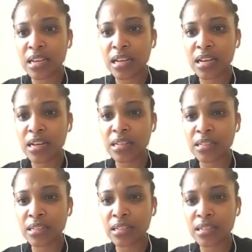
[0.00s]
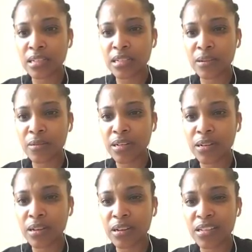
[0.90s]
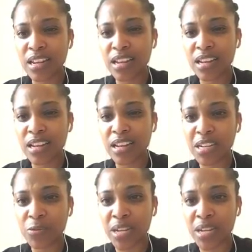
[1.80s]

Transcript: did I even spell it